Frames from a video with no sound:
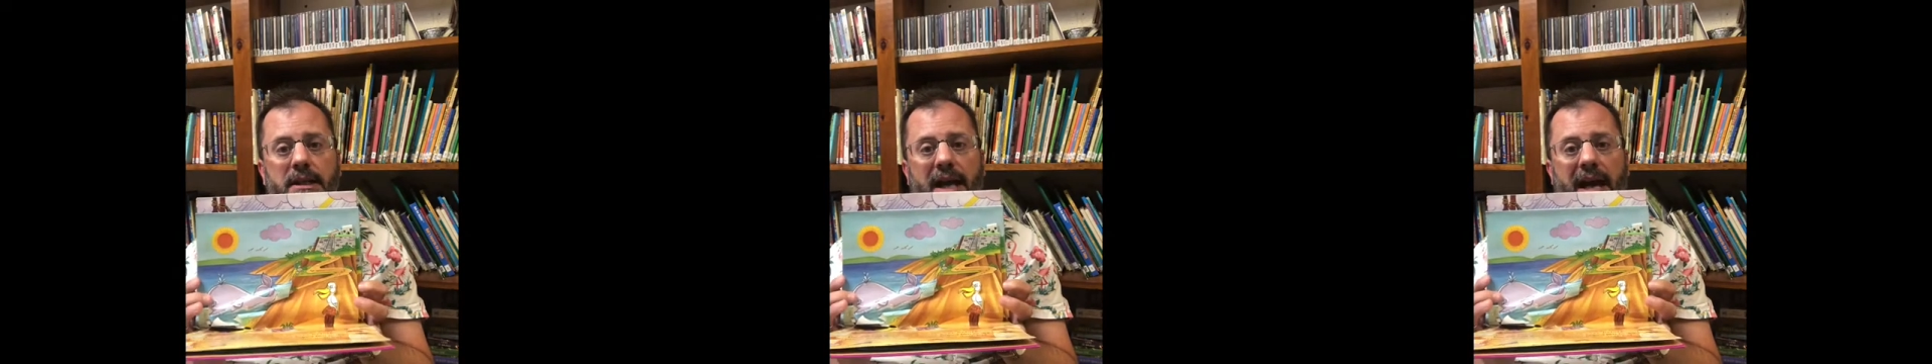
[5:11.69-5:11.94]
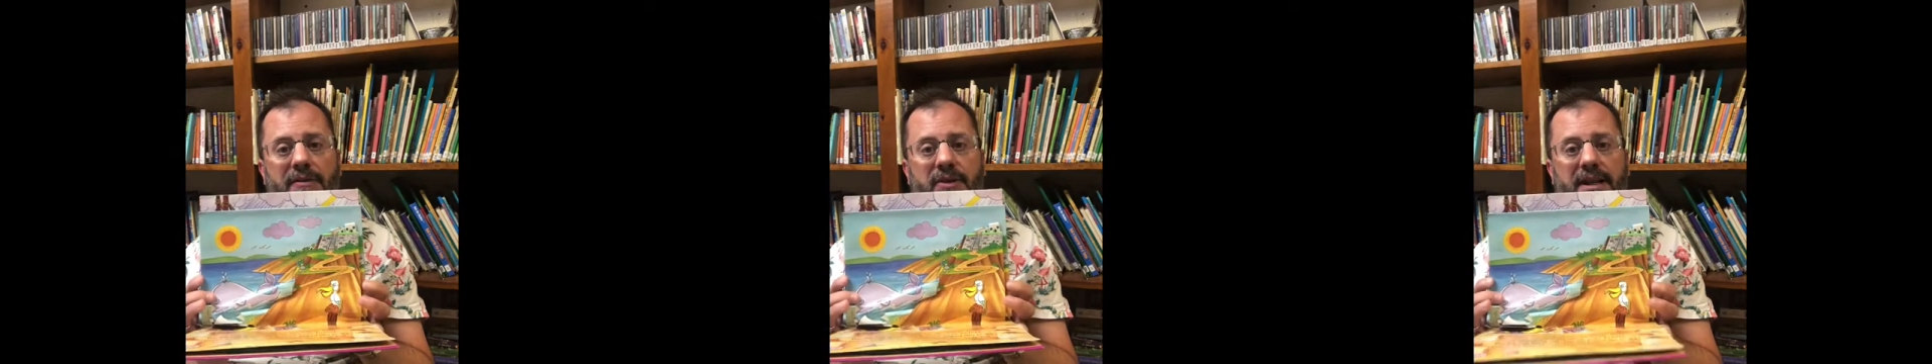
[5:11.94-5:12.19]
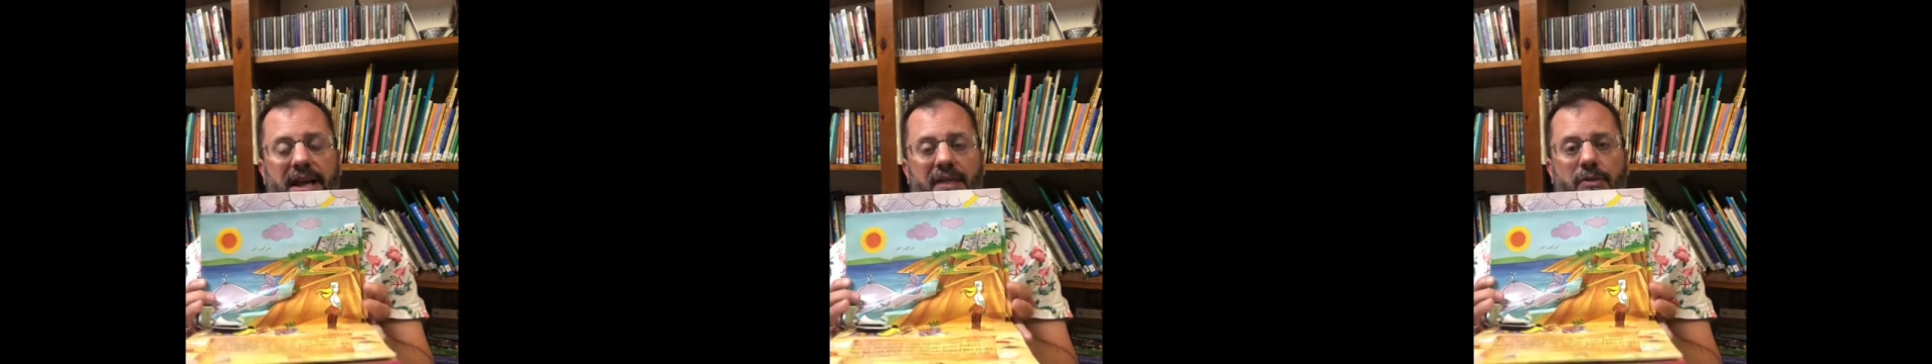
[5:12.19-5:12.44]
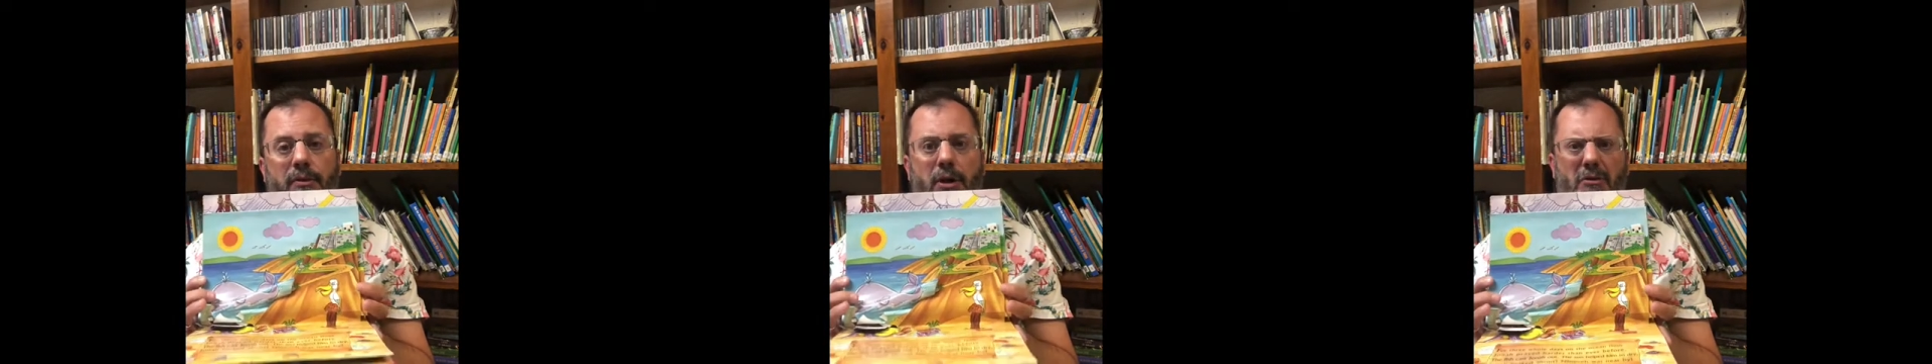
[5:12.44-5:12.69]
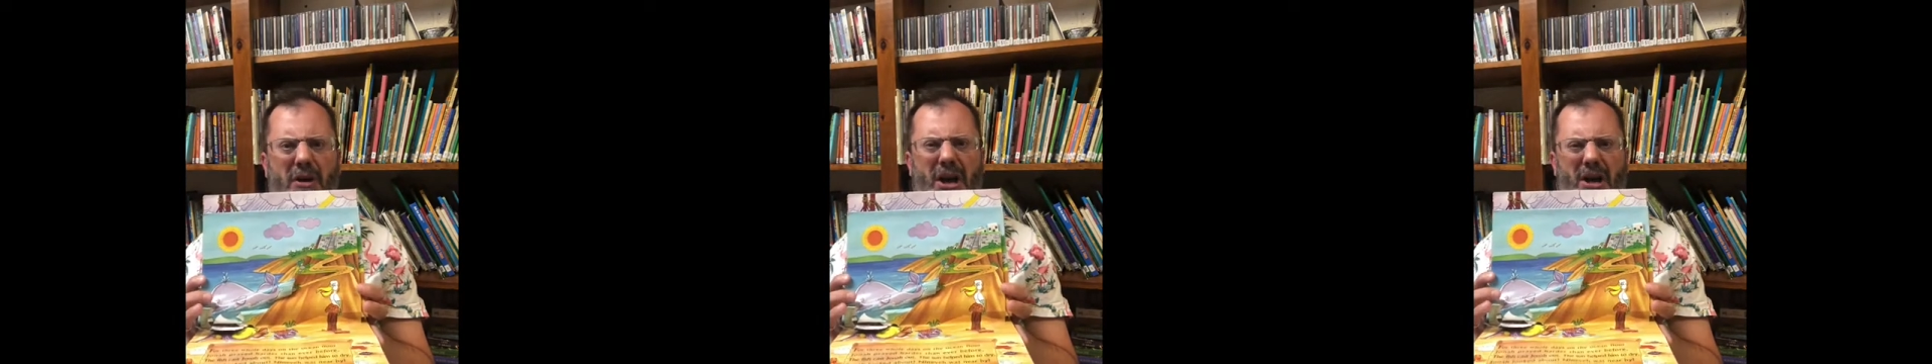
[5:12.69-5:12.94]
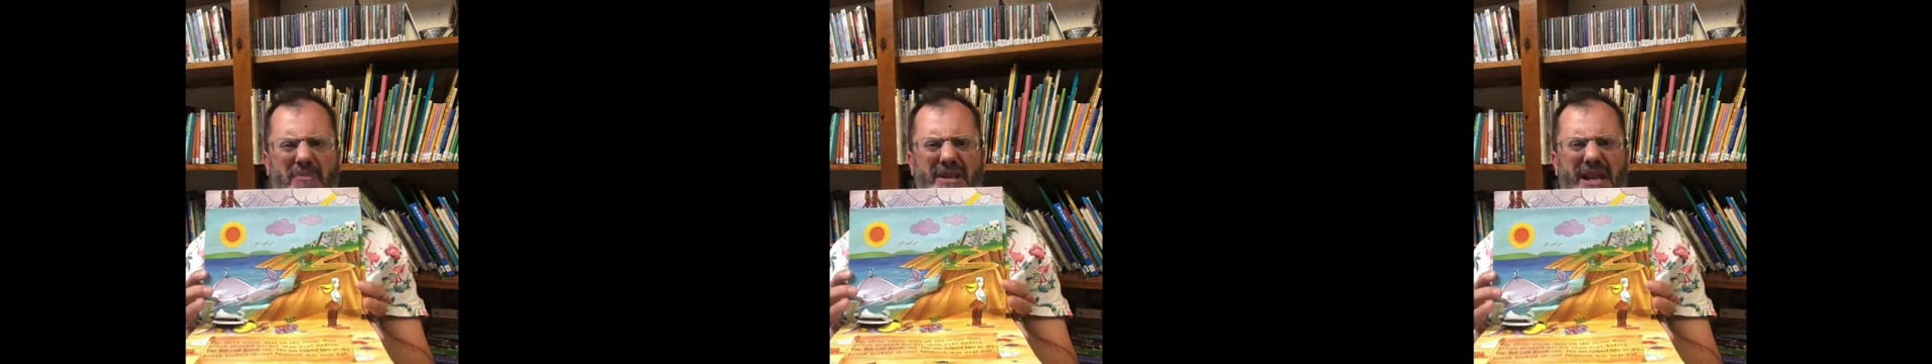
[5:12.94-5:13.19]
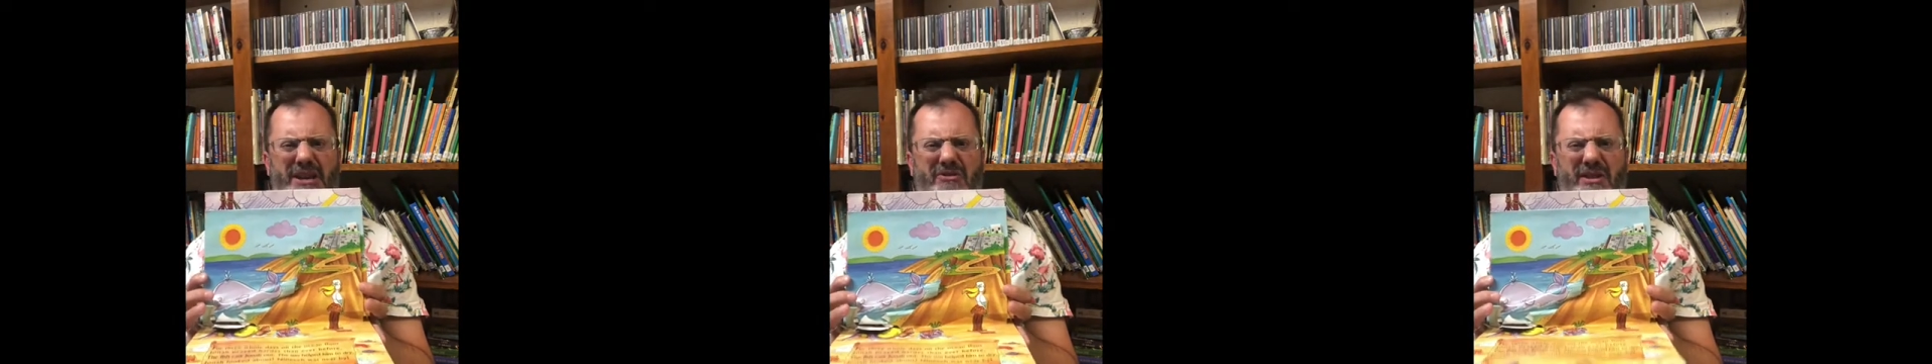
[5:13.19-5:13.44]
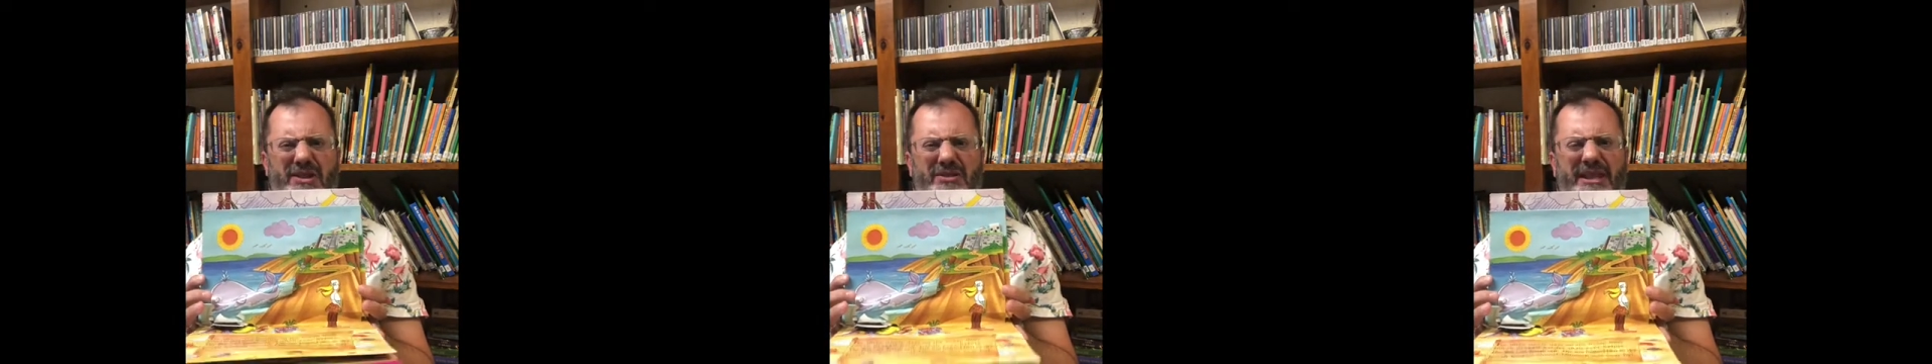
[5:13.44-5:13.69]
after he got thrown up, isn't that
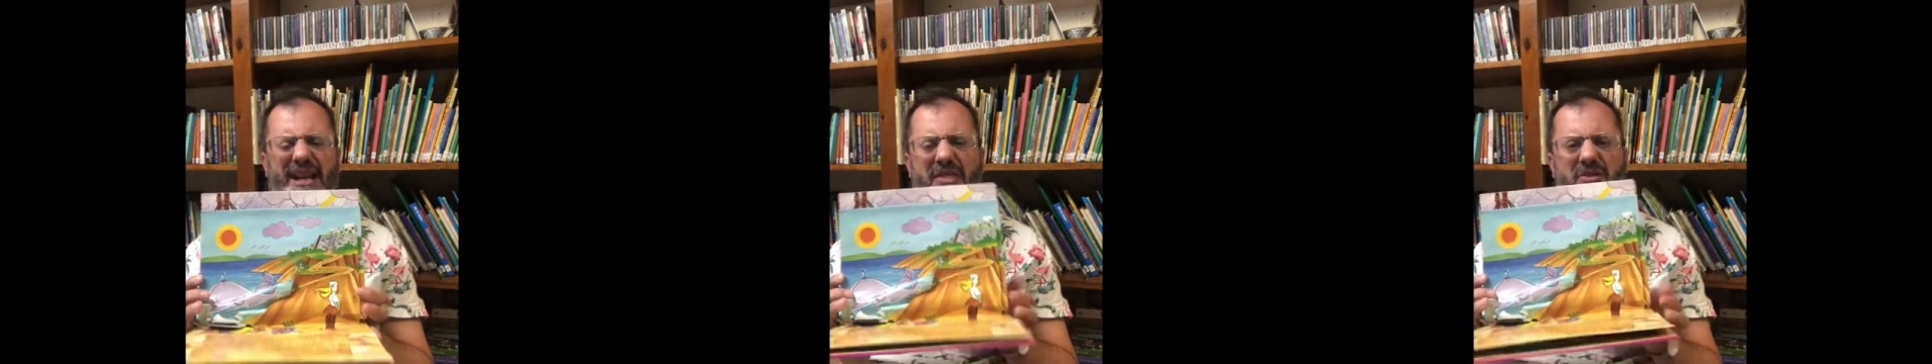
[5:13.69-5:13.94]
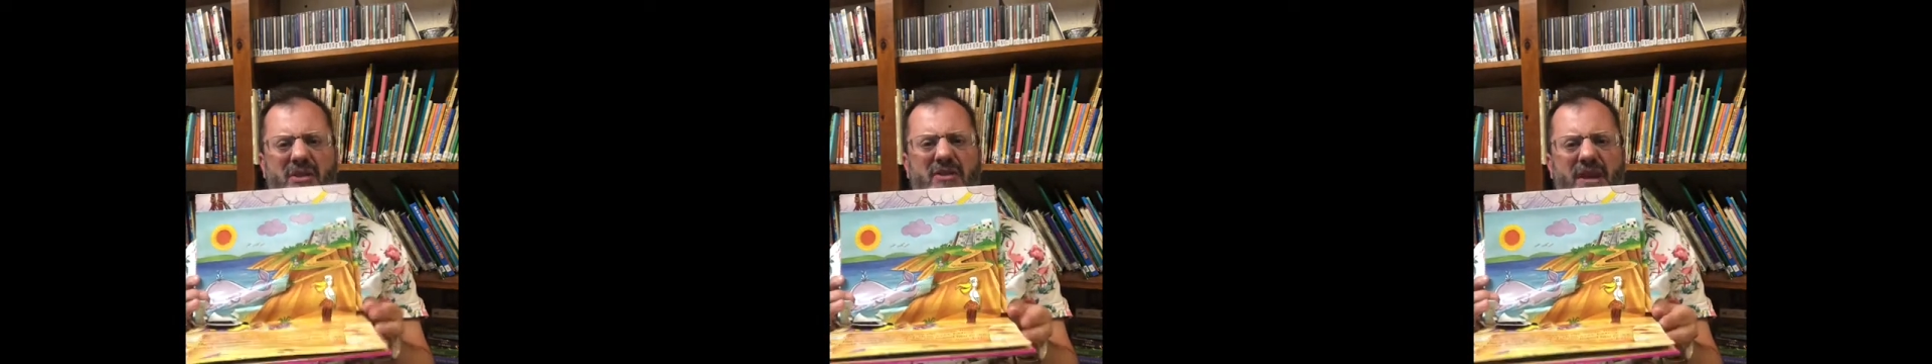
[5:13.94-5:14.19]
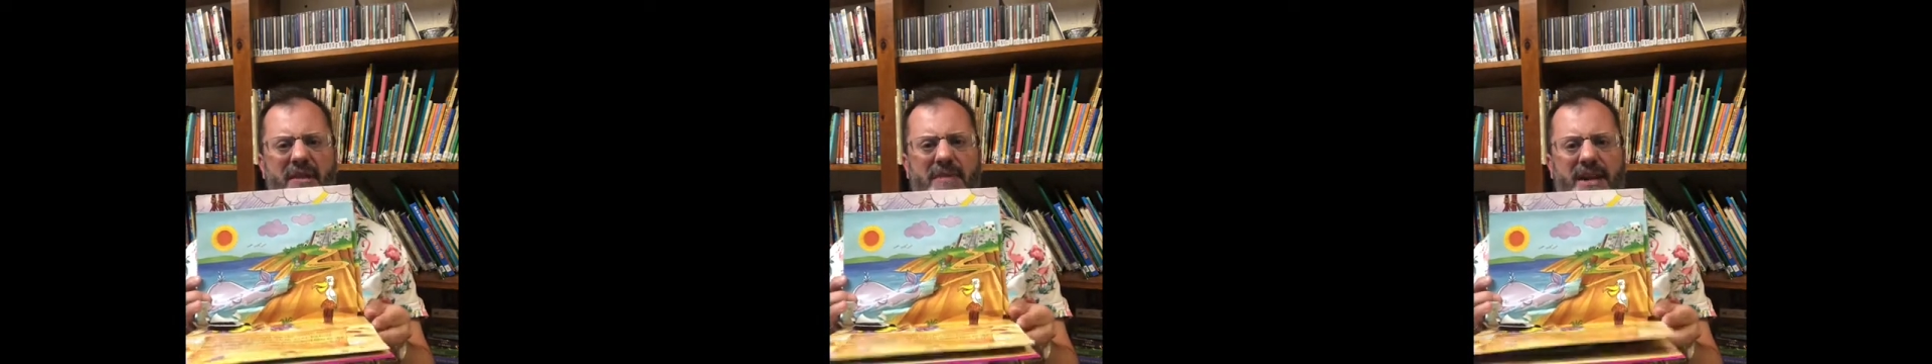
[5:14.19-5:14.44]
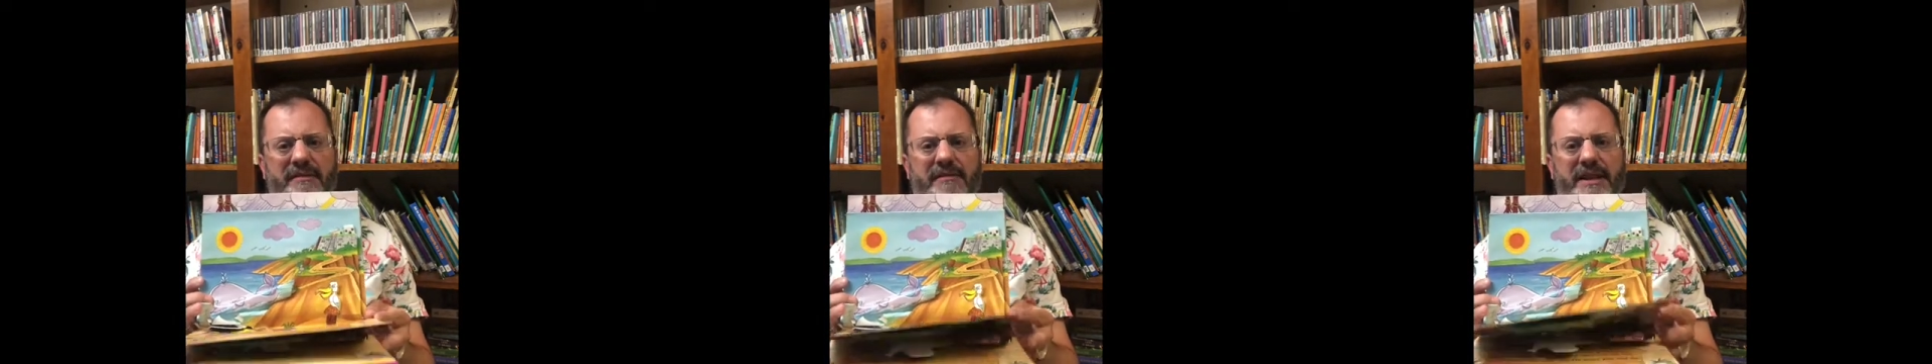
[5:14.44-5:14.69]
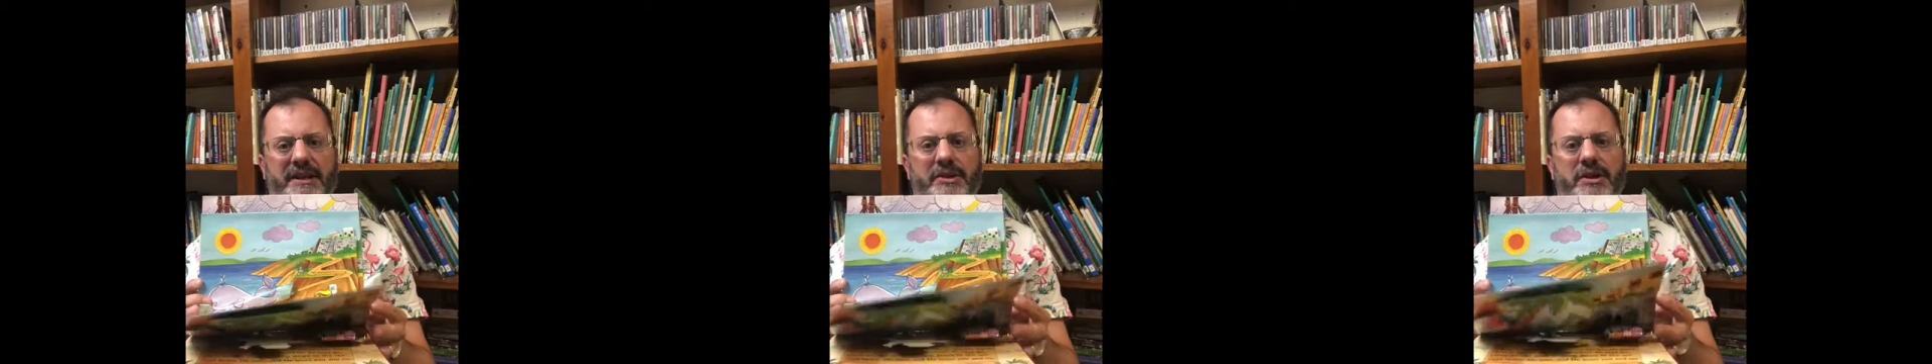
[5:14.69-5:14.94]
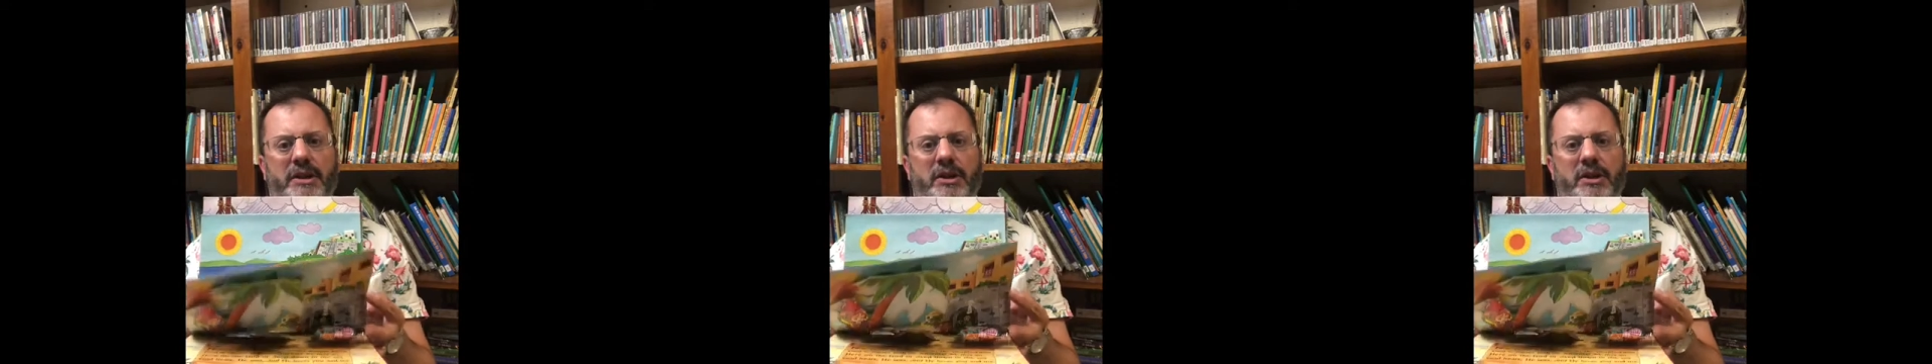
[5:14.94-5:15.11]
gross? He got thrown up by the fish.